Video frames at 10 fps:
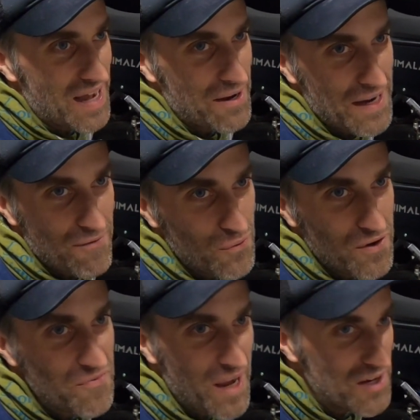I never would
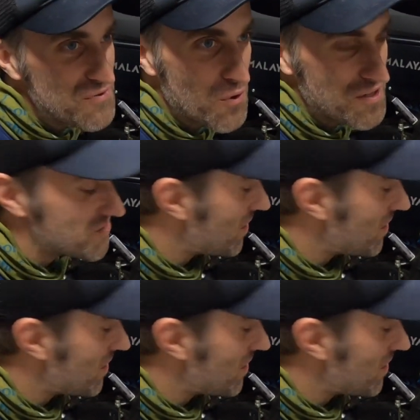have paid for it,